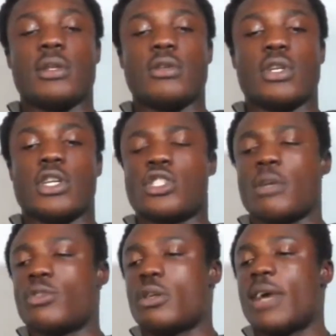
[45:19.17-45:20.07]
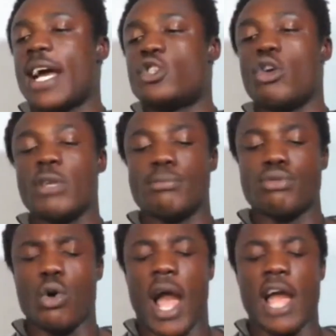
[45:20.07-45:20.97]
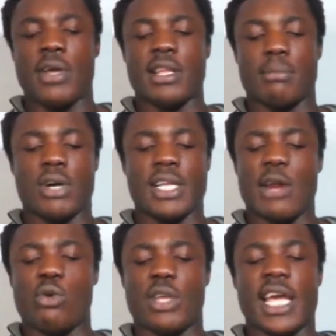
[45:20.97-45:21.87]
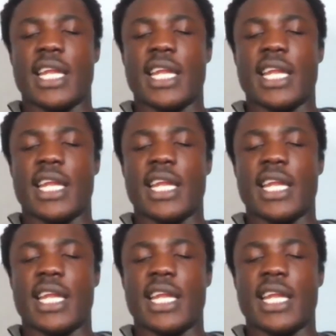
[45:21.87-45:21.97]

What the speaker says: because some guy told me, bro, I read the book and I don't get it.